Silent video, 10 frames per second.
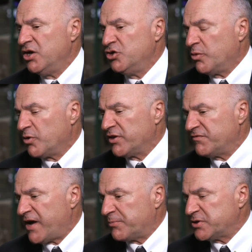no more than
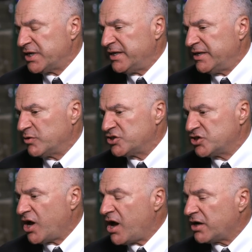5% in any one
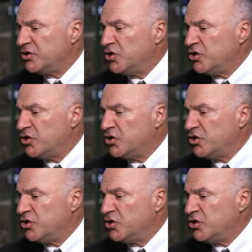stock,